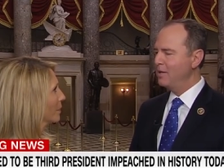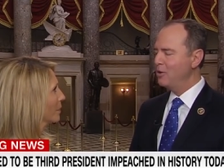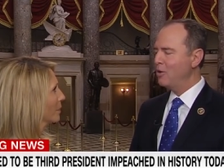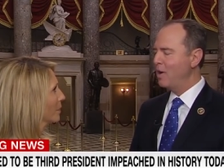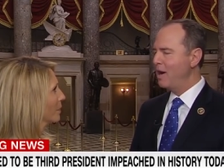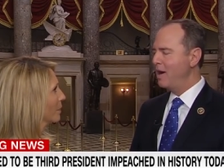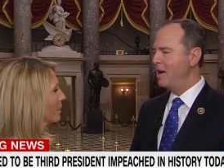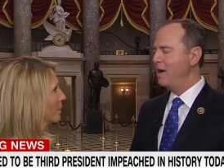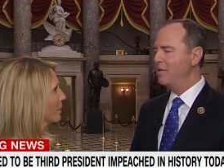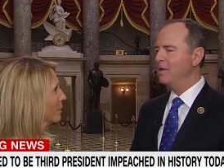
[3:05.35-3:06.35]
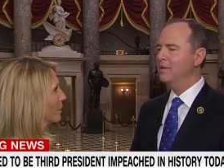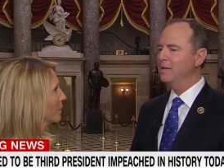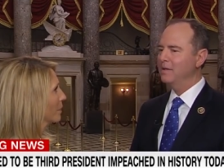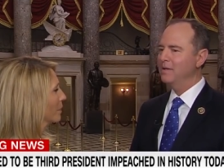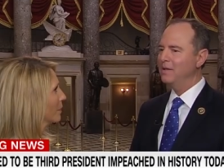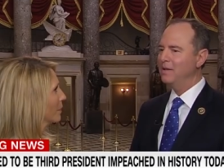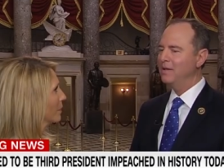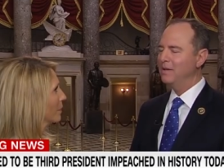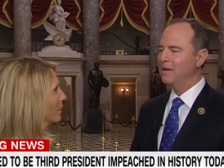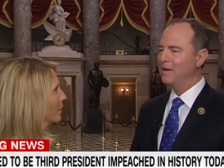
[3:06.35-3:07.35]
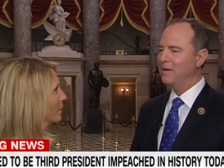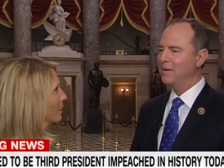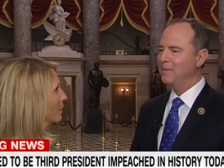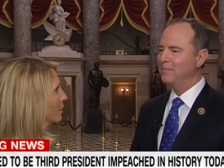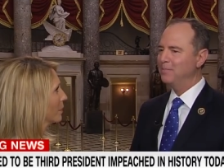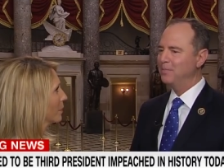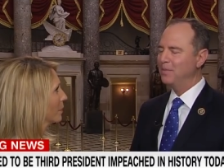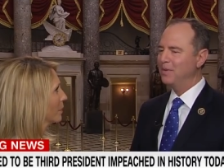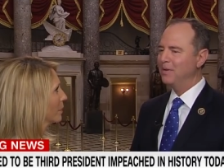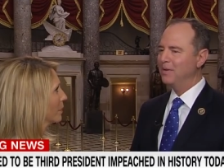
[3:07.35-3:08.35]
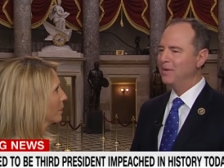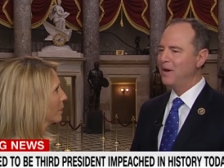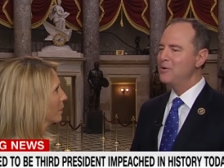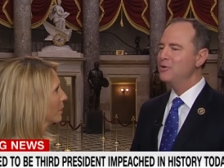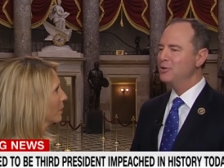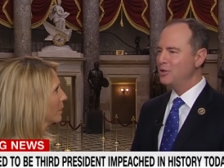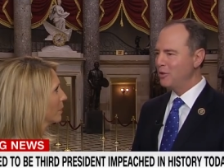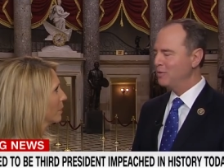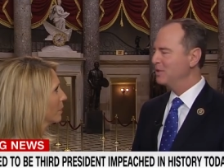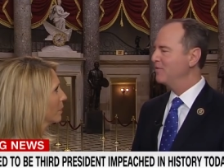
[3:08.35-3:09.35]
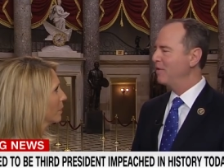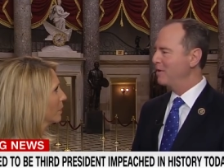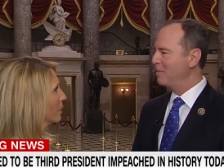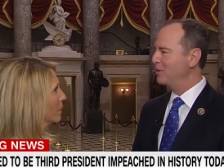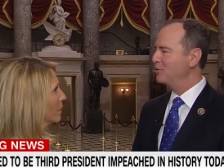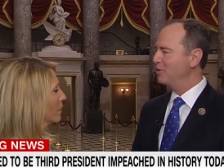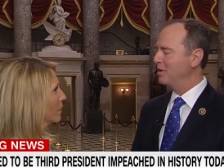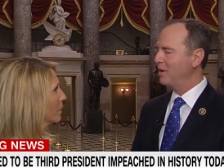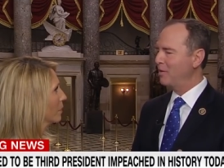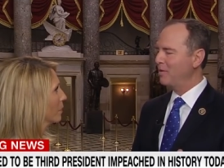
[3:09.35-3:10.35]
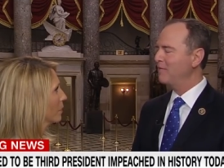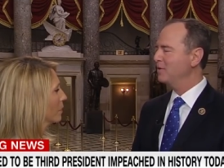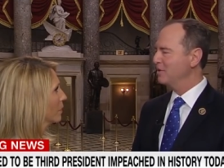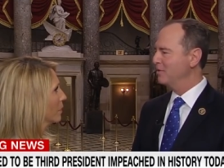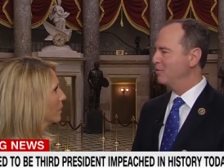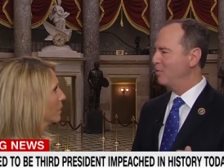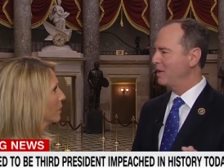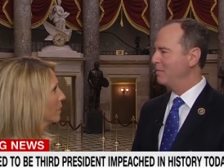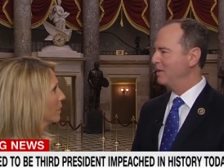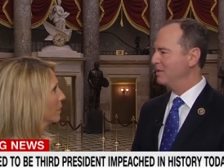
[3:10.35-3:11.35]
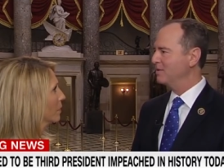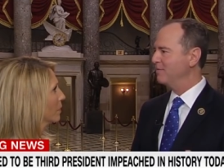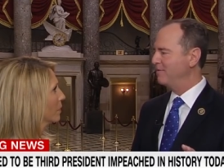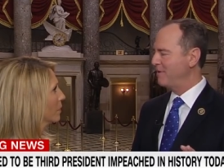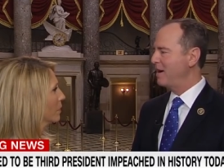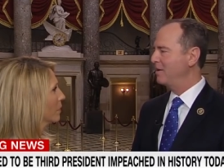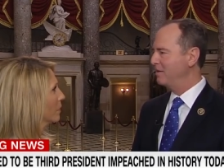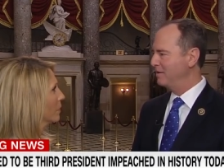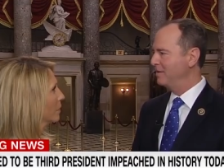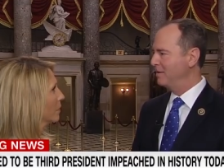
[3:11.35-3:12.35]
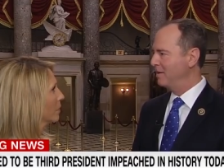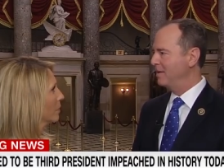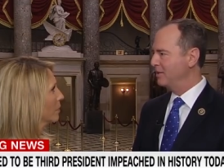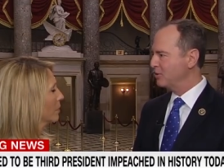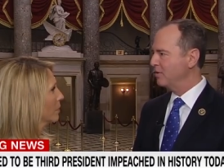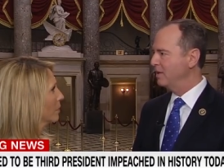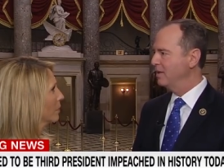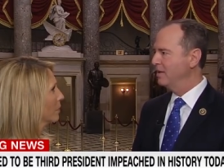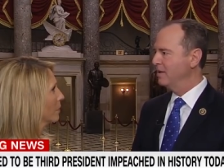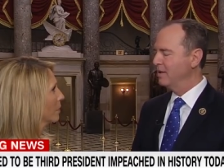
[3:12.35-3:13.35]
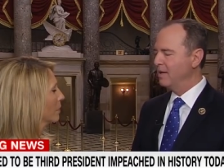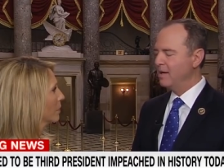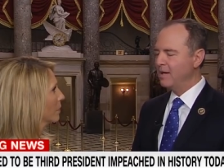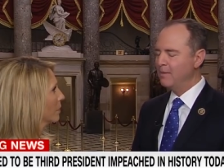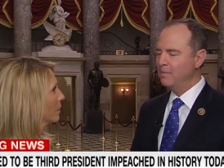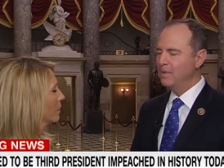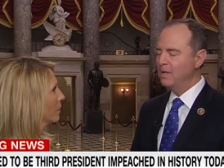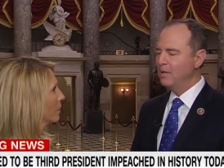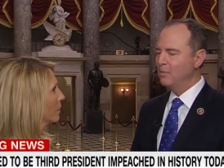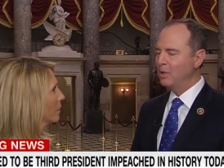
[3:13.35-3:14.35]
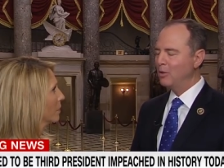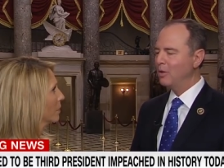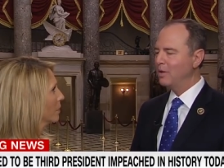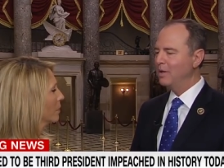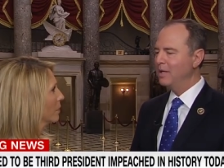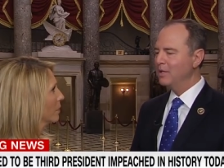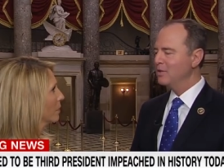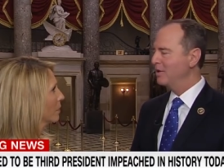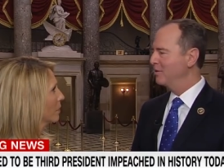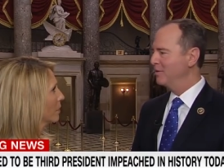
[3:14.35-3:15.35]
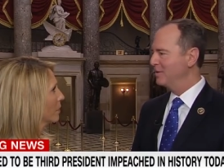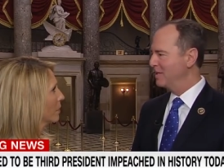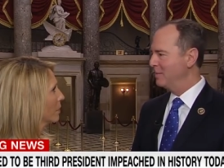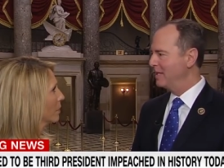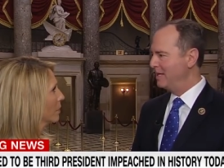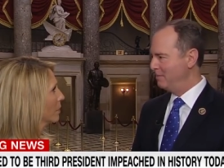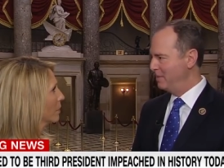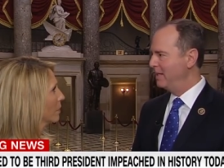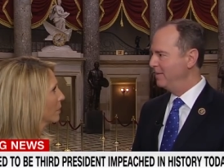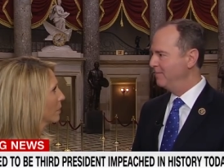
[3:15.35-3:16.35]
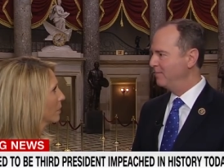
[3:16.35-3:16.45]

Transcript: No, I think the undertone is very much a reference to Guatemala's violent history. But look, he is not going to intimidate me,